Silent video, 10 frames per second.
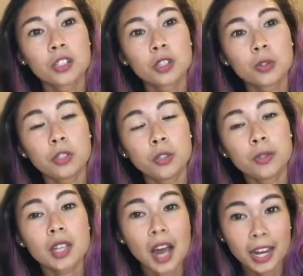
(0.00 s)
to
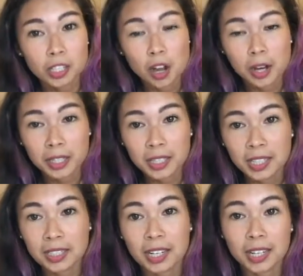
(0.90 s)
use italki
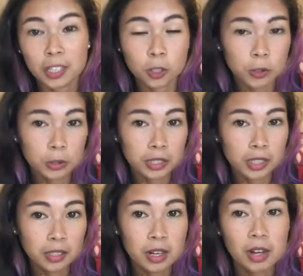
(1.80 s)
and get a tutor,